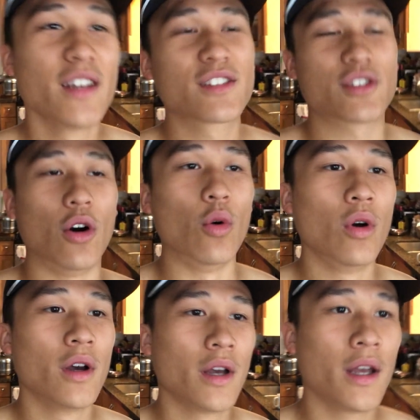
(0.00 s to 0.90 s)

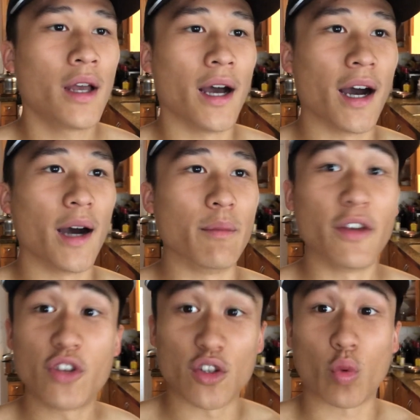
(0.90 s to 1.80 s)
So
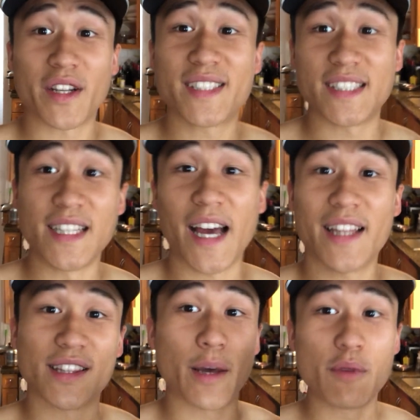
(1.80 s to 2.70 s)
if you guys want to see
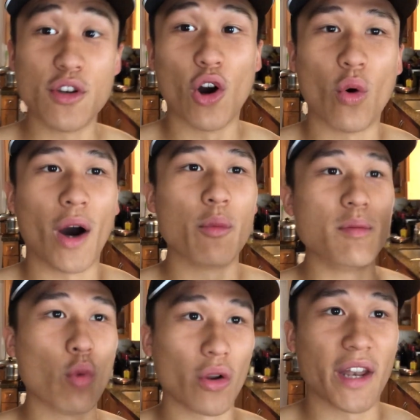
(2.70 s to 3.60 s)
that, let me know. I'll be
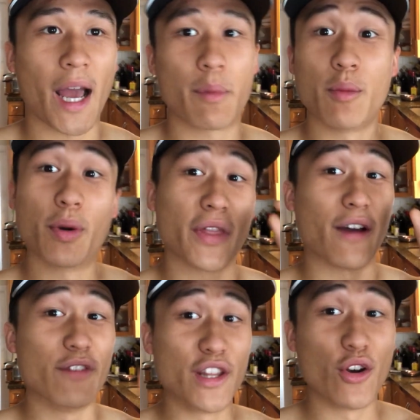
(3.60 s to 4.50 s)
more than happy to put
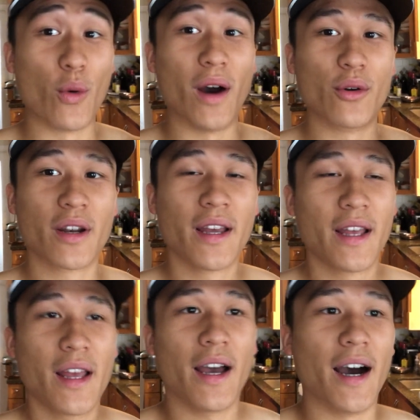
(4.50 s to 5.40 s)
that video out
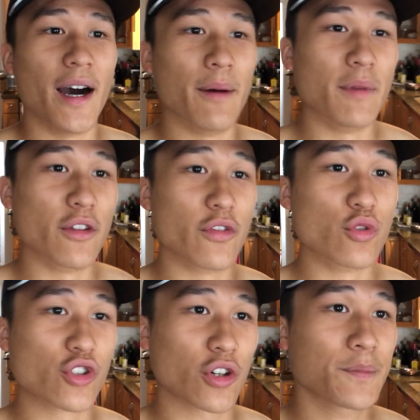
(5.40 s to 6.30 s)
in the
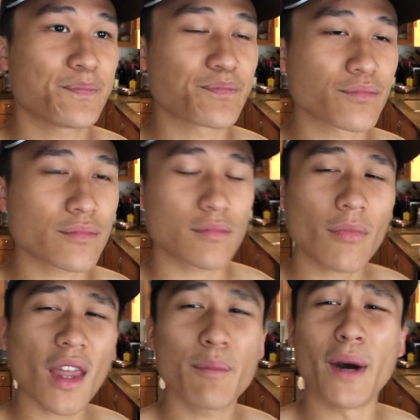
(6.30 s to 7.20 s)
future.
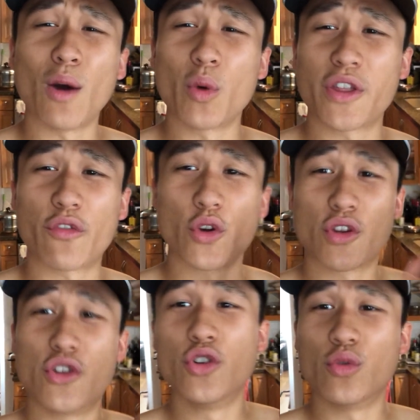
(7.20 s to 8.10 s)
But without
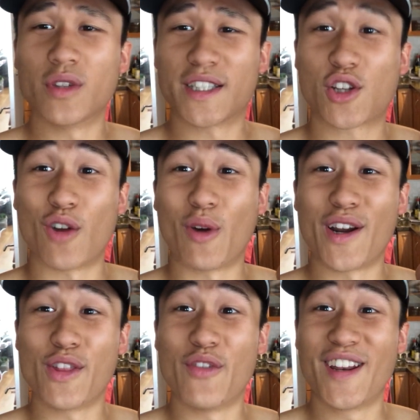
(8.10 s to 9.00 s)
further ado, let's get
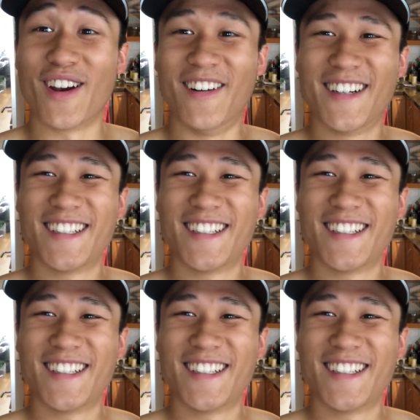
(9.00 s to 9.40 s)
right in the video.